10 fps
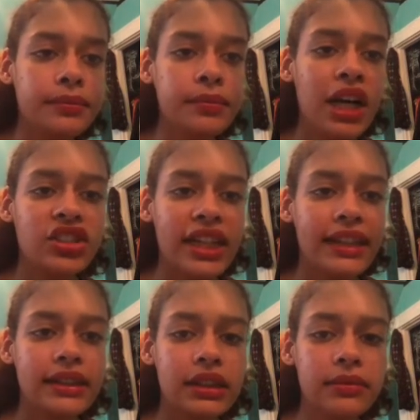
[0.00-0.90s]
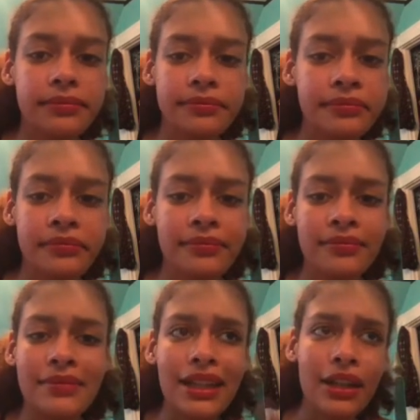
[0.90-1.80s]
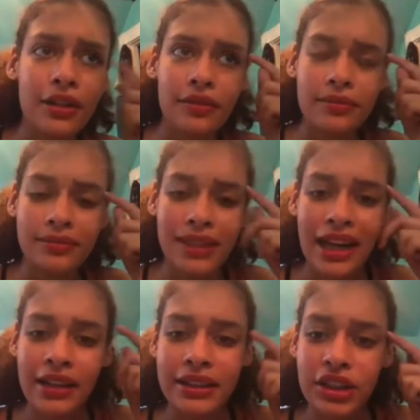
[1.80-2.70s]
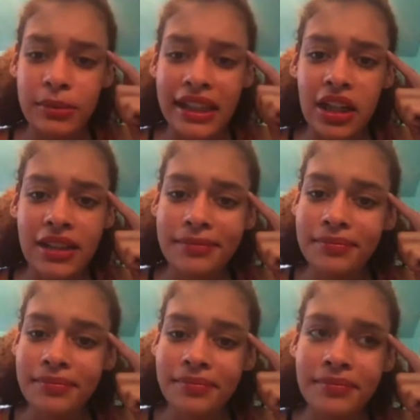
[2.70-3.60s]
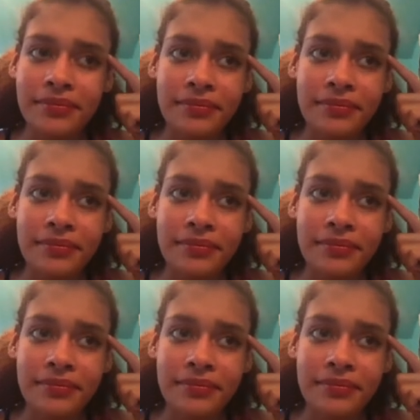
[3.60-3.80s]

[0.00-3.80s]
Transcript: project. Hello. Ella, is your brain on?